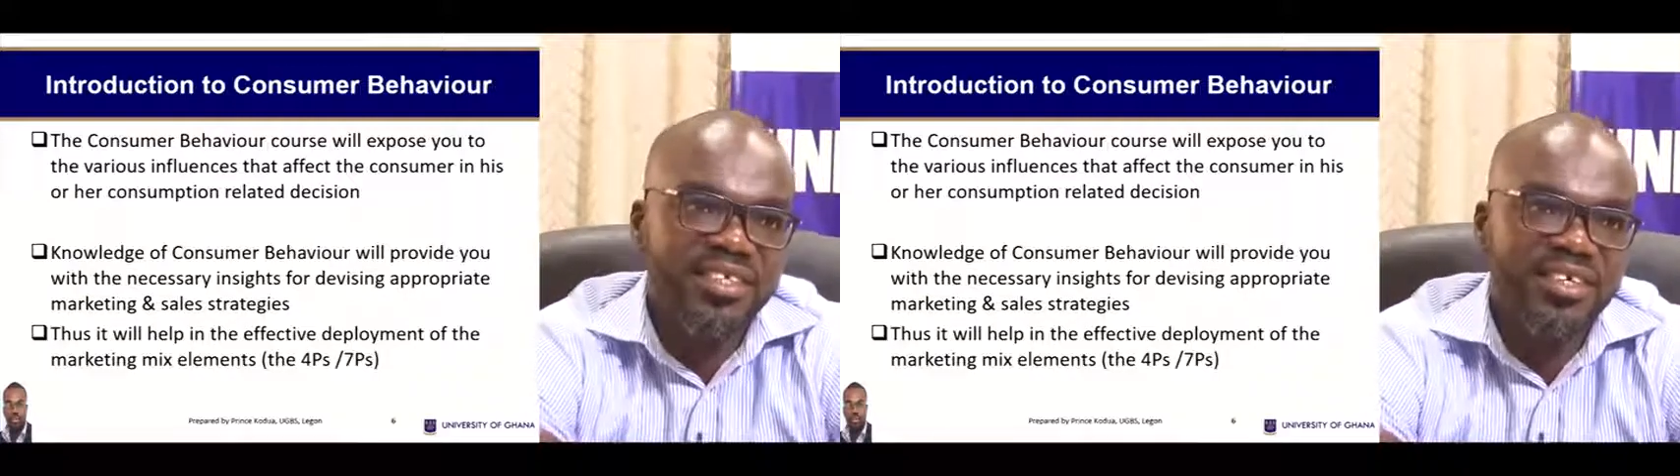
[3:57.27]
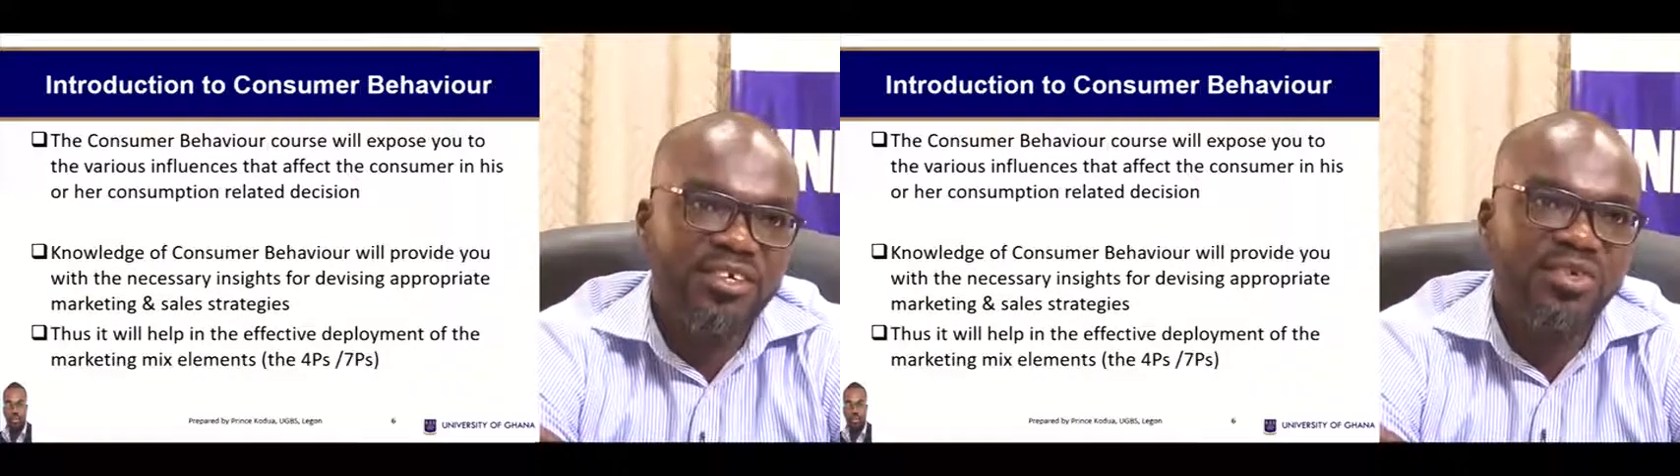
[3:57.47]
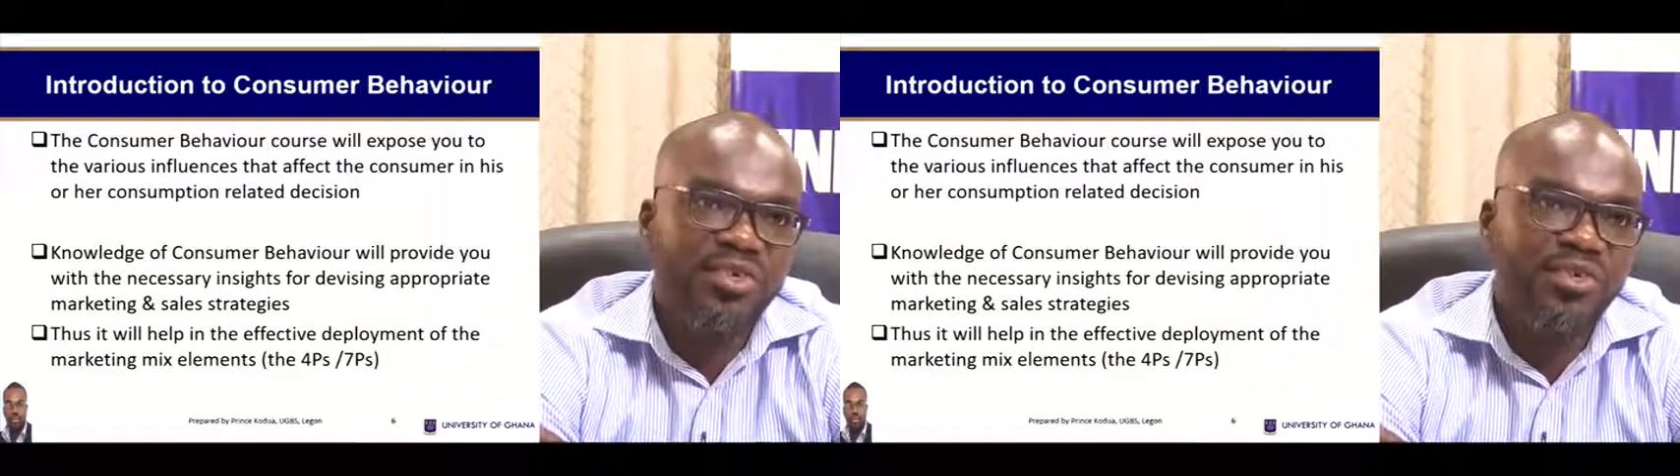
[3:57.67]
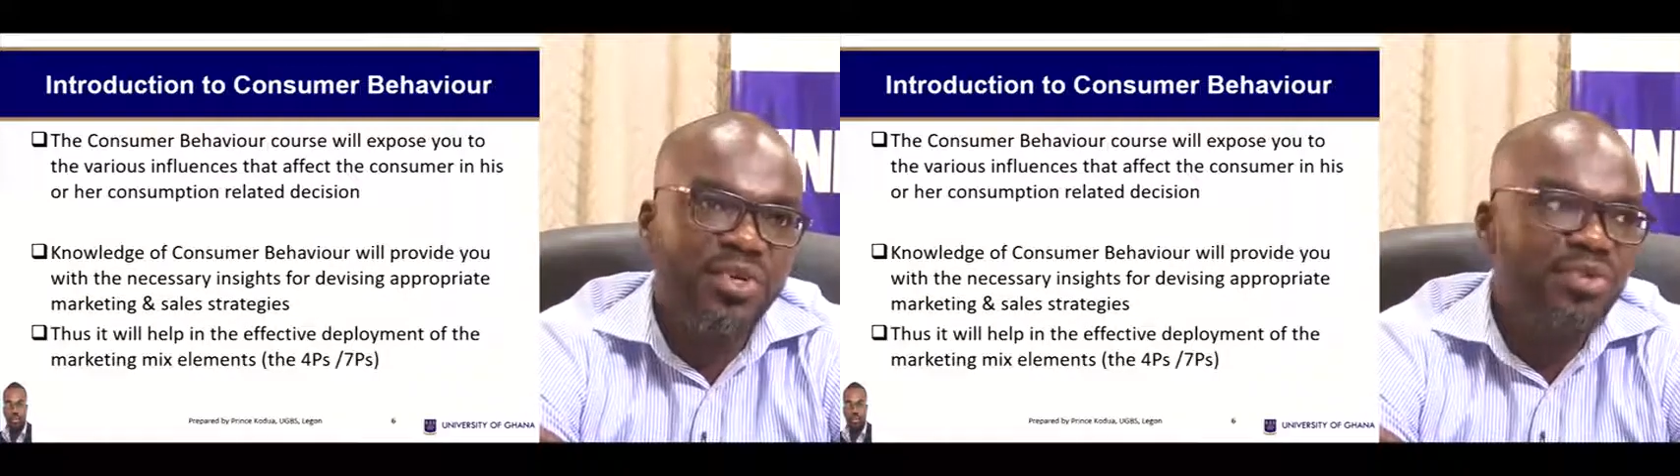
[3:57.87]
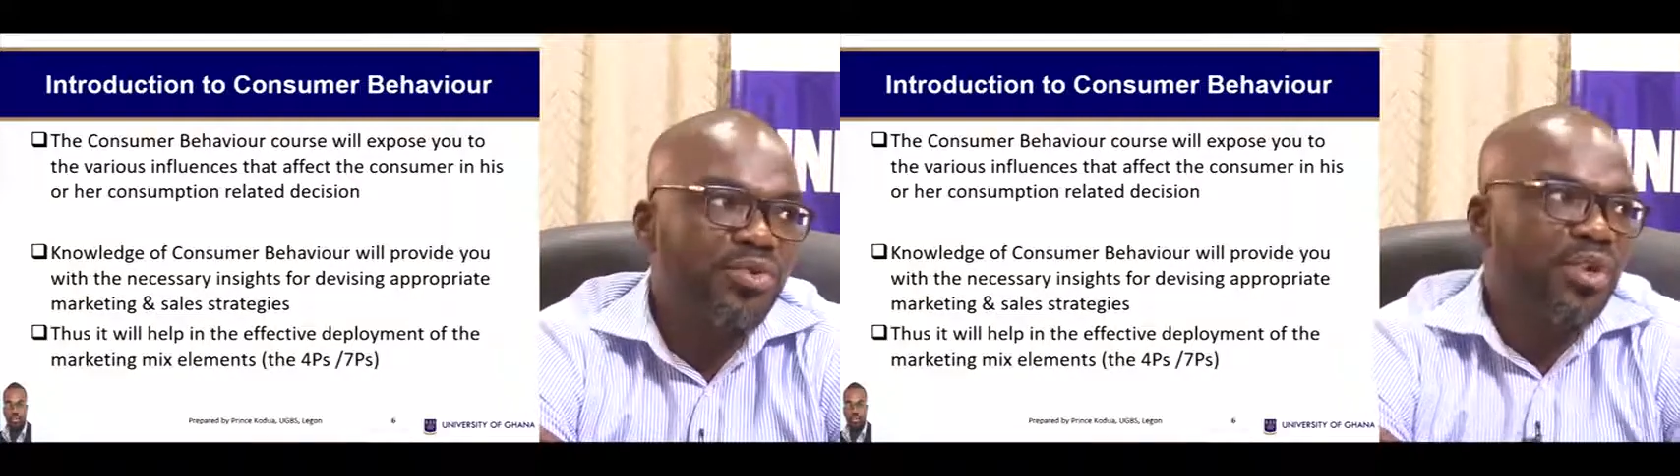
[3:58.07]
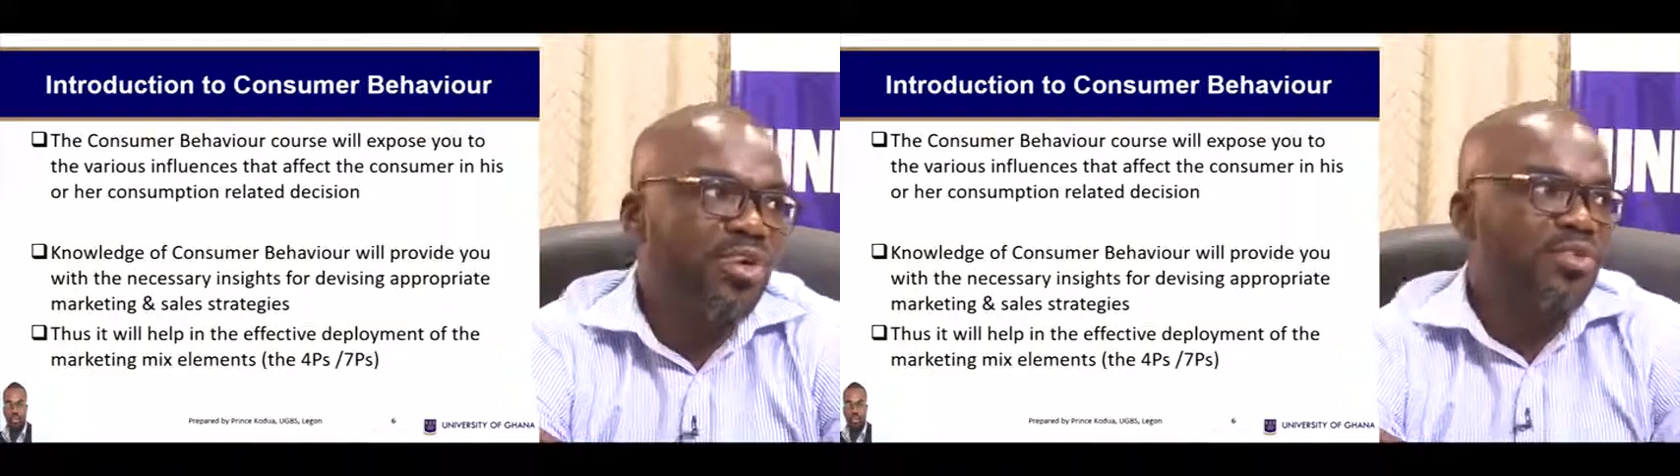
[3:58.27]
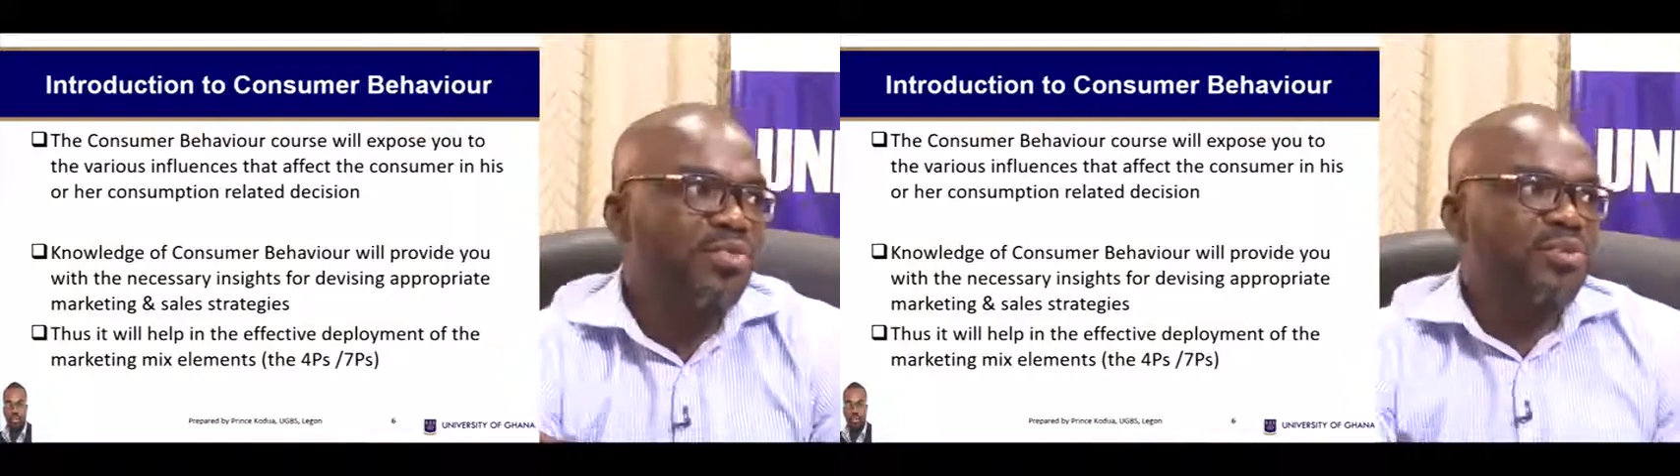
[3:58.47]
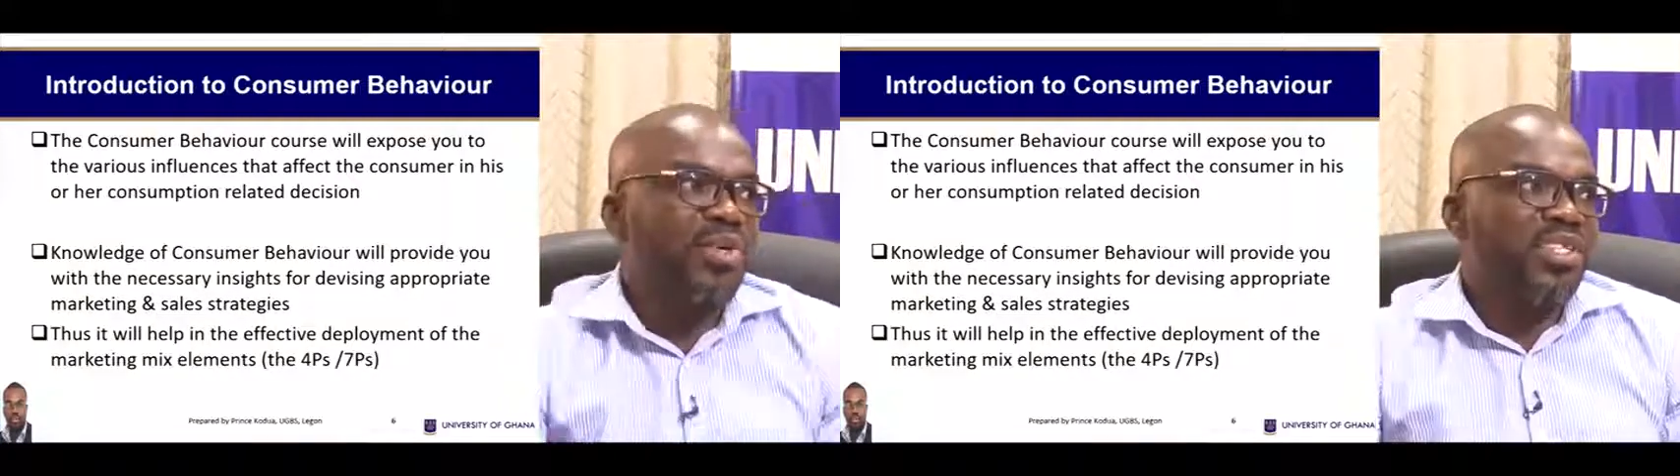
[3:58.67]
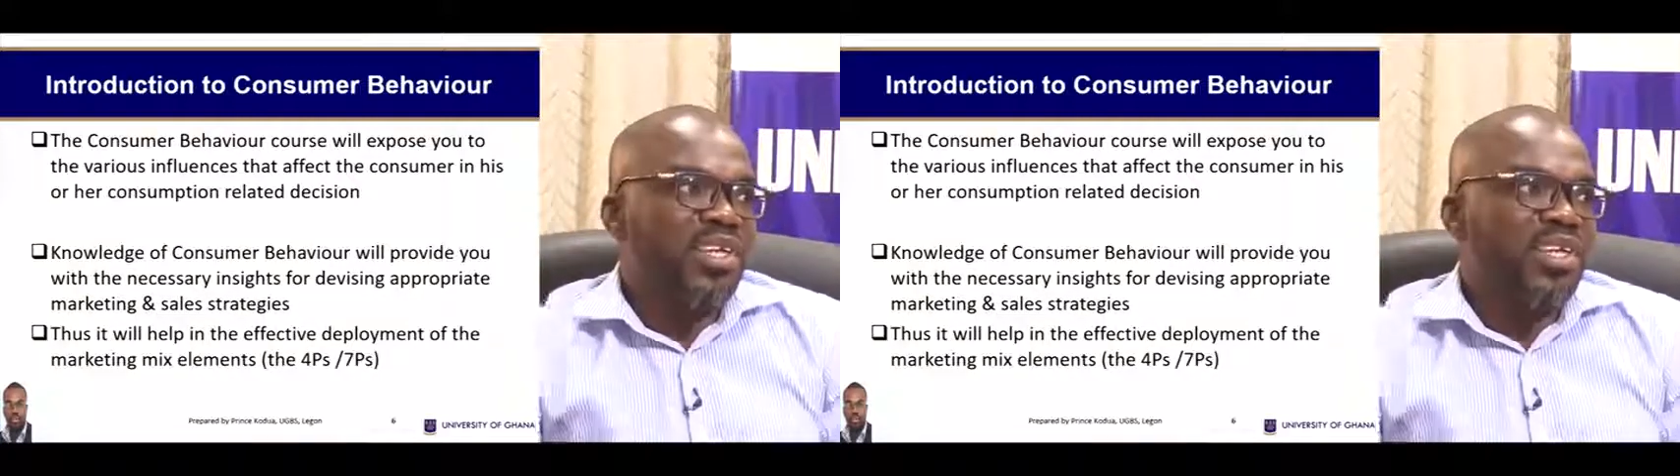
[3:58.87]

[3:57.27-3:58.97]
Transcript: although we do a lot of SWOT